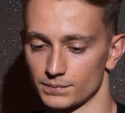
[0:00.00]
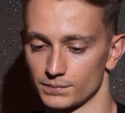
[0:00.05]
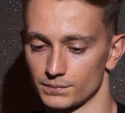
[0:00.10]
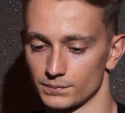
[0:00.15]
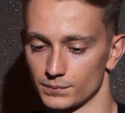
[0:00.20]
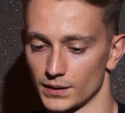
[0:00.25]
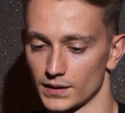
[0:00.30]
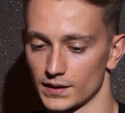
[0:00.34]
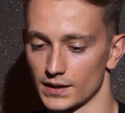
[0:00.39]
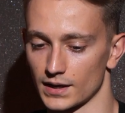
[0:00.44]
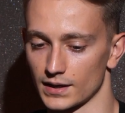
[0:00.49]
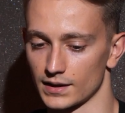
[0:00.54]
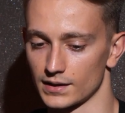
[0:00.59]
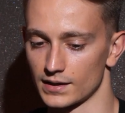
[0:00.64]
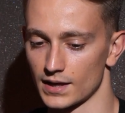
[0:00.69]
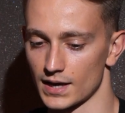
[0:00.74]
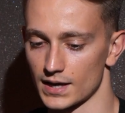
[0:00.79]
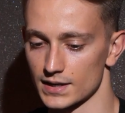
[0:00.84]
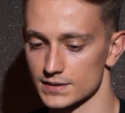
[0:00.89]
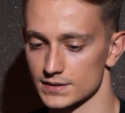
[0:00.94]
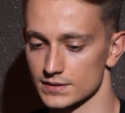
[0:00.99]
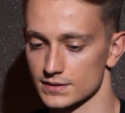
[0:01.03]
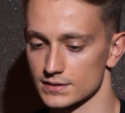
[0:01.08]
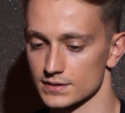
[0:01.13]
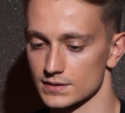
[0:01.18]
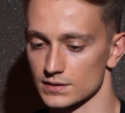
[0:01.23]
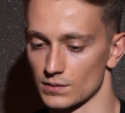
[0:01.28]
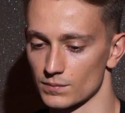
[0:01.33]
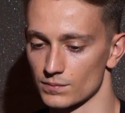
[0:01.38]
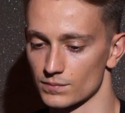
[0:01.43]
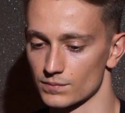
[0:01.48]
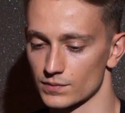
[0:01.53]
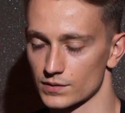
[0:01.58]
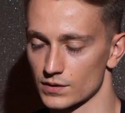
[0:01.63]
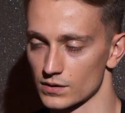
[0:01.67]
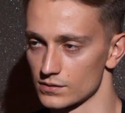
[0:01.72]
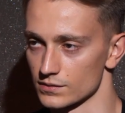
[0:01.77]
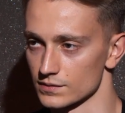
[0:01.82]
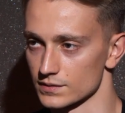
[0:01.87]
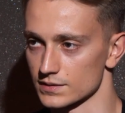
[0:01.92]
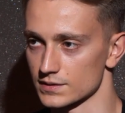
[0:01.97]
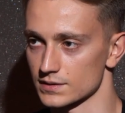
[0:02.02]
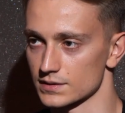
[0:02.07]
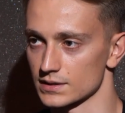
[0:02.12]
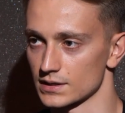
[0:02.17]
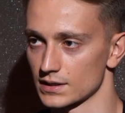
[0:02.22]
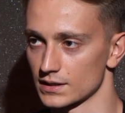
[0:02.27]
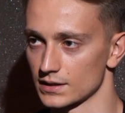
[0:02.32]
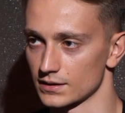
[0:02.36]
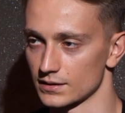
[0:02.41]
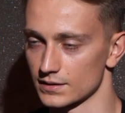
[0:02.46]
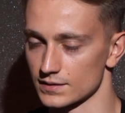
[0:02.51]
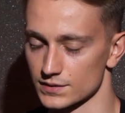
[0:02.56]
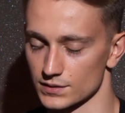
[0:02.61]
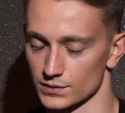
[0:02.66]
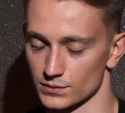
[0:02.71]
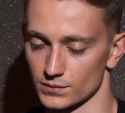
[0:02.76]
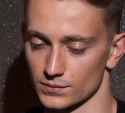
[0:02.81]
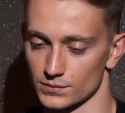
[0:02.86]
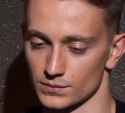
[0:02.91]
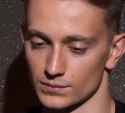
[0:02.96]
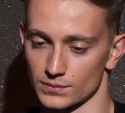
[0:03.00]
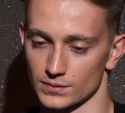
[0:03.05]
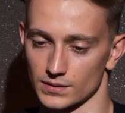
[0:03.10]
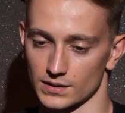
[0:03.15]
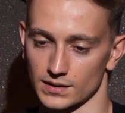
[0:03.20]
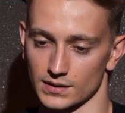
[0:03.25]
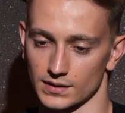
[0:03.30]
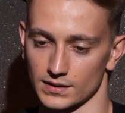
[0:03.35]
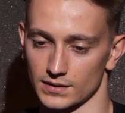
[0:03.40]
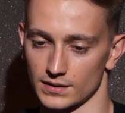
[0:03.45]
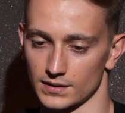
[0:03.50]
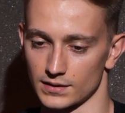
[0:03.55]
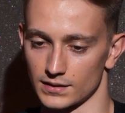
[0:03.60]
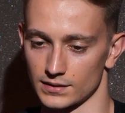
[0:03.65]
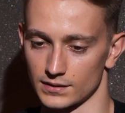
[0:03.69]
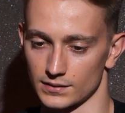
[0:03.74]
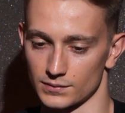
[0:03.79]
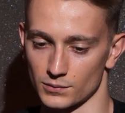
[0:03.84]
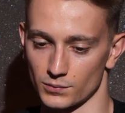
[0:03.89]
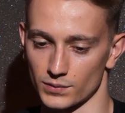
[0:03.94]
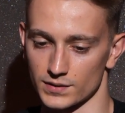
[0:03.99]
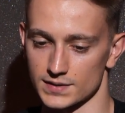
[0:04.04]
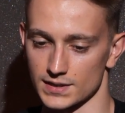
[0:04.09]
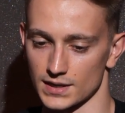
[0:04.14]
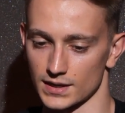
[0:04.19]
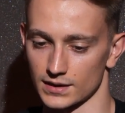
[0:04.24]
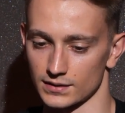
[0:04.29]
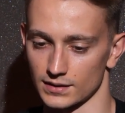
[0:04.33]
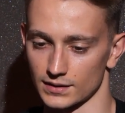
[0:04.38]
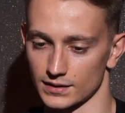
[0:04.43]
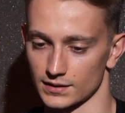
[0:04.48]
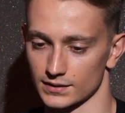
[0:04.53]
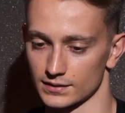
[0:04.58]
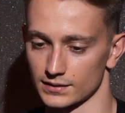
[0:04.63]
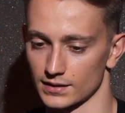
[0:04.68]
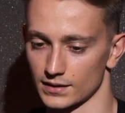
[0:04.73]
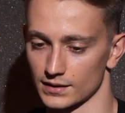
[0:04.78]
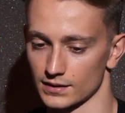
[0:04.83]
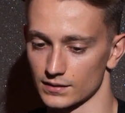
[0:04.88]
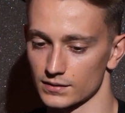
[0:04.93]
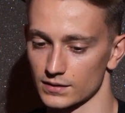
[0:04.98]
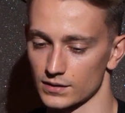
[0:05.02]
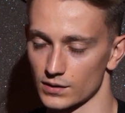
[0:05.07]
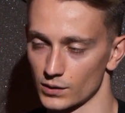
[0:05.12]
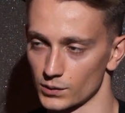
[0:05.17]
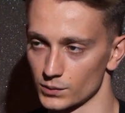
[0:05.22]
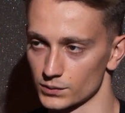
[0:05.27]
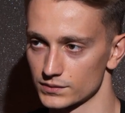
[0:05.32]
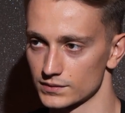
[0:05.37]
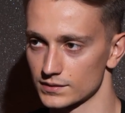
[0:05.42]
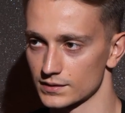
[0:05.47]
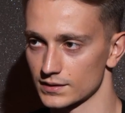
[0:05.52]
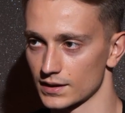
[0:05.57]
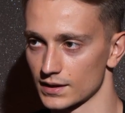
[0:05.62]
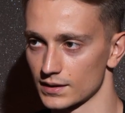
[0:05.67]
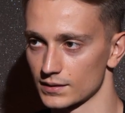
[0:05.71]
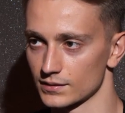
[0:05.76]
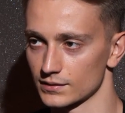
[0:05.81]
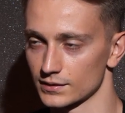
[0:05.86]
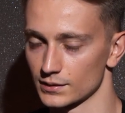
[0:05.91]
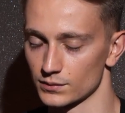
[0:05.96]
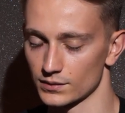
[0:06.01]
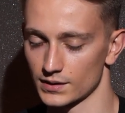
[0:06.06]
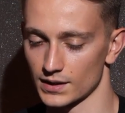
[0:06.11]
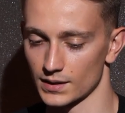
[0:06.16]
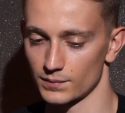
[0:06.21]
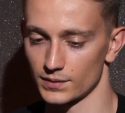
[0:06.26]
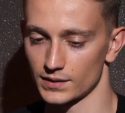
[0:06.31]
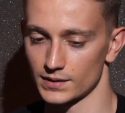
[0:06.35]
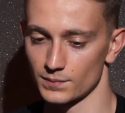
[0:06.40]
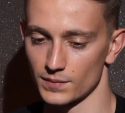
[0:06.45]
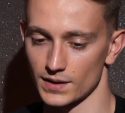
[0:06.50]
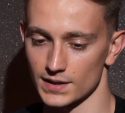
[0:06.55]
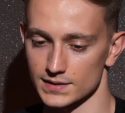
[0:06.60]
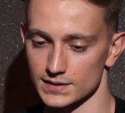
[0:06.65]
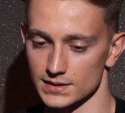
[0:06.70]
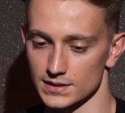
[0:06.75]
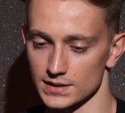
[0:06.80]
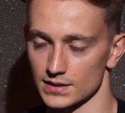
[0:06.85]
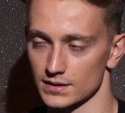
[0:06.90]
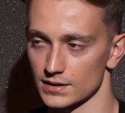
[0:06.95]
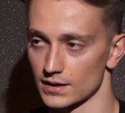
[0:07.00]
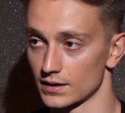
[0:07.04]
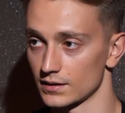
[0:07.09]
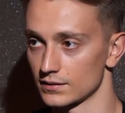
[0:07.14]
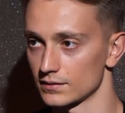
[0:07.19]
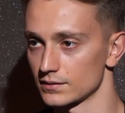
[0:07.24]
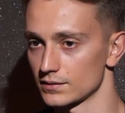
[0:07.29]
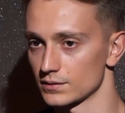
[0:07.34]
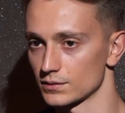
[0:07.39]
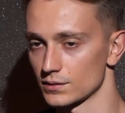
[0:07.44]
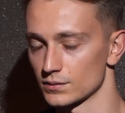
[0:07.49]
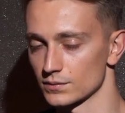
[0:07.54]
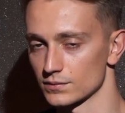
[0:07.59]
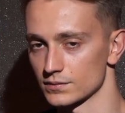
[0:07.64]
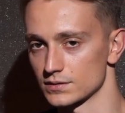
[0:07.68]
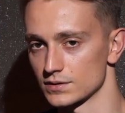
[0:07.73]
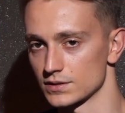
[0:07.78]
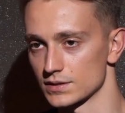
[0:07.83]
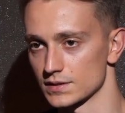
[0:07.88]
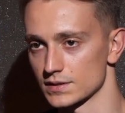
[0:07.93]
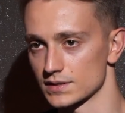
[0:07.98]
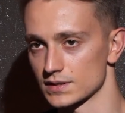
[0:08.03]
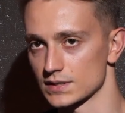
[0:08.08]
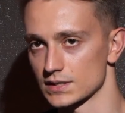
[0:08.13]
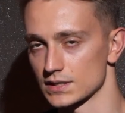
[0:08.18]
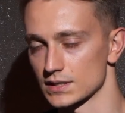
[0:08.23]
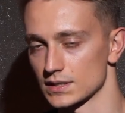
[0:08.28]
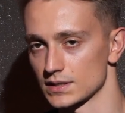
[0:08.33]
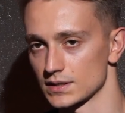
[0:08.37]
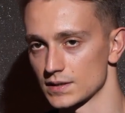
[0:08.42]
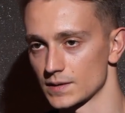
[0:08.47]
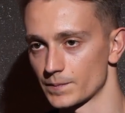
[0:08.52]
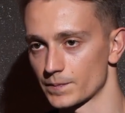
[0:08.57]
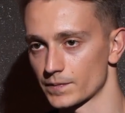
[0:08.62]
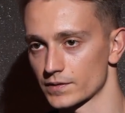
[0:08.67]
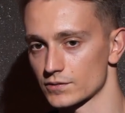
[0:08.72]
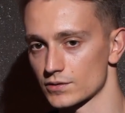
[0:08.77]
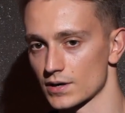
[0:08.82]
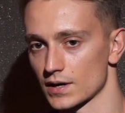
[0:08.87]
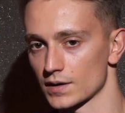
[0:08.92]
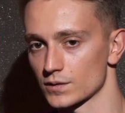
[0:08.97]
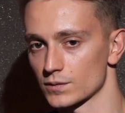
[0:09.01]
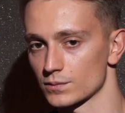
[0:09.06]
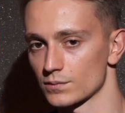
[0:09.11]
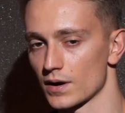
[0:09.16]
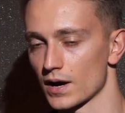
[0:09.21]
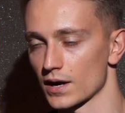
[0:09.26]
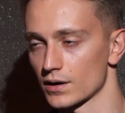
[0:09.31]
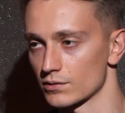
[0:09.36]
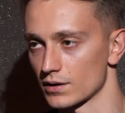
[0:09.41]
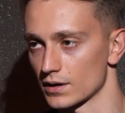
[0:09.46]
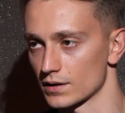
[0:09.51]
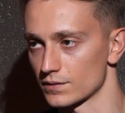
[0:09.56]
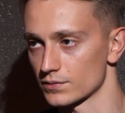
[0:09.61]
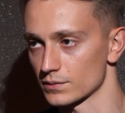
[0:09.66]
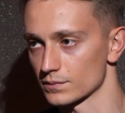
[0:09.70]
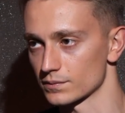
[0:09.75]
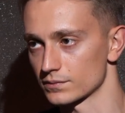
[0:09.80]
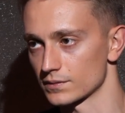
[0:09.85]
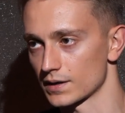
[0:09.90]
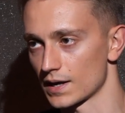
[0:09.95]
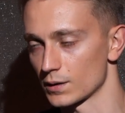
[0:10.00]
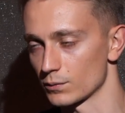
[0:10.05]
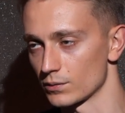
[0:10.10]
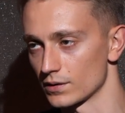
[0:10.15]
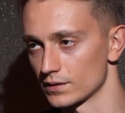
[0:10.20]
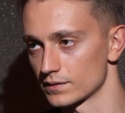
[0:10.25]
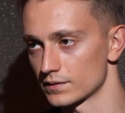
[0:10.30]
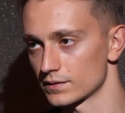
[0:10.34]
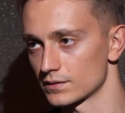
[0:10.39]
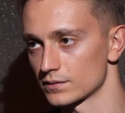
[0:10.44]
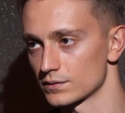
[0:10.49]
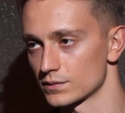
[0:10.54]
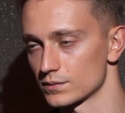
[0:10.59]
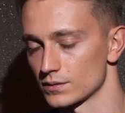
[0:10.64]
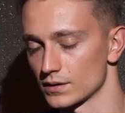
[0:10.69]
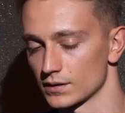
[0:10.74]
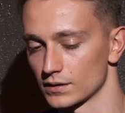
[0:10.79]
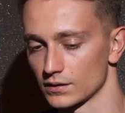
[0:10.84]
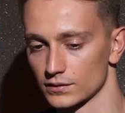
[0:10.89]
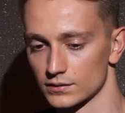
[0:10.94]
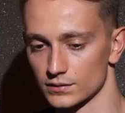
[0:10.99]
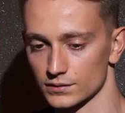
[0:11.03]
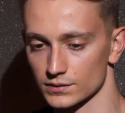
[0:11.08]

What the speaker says: But yeah, it has some cons. So we said that the code can look a bit messy, and just trying to migrate from Tailwind to another